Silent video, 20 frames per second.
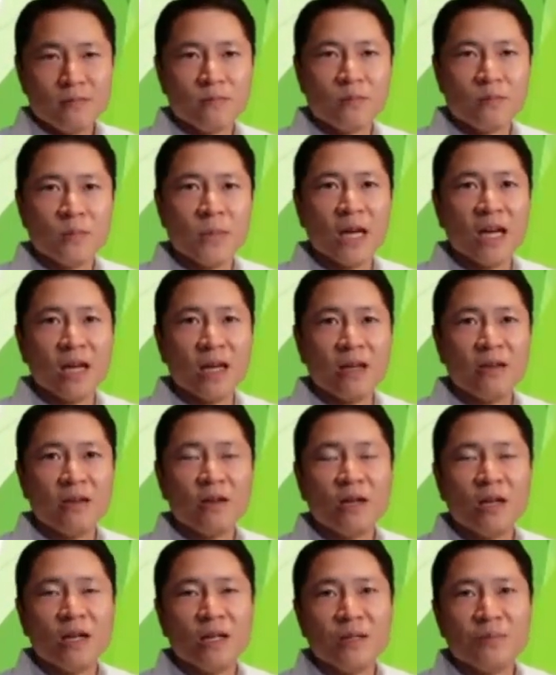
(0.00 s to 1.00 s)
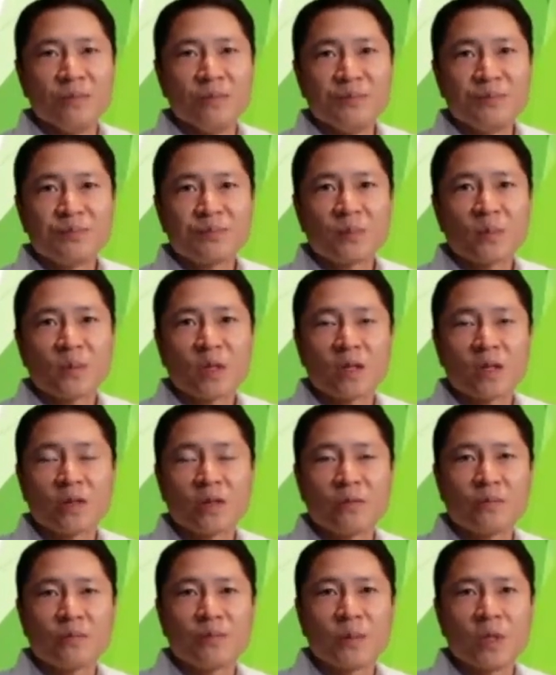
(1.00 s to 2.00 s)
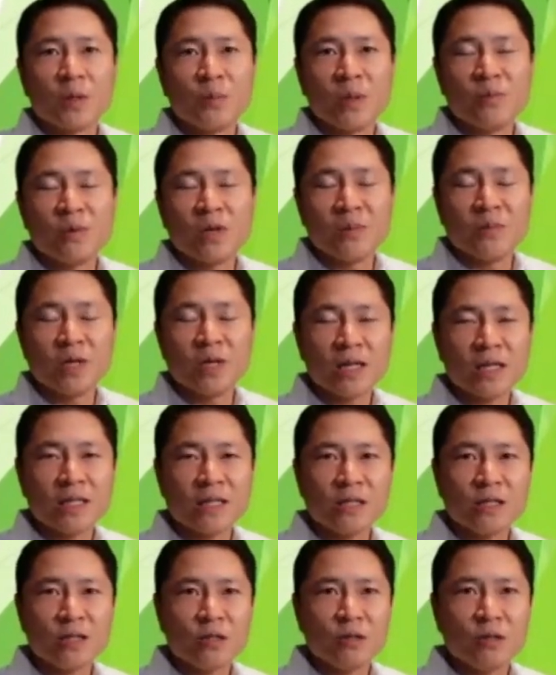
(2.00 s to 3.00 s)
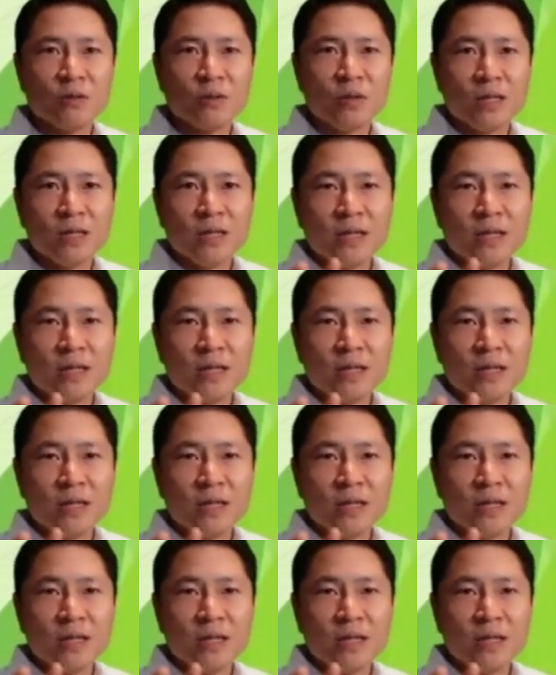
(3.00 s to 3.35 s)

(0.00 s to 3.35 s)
my, the people I'm talking to.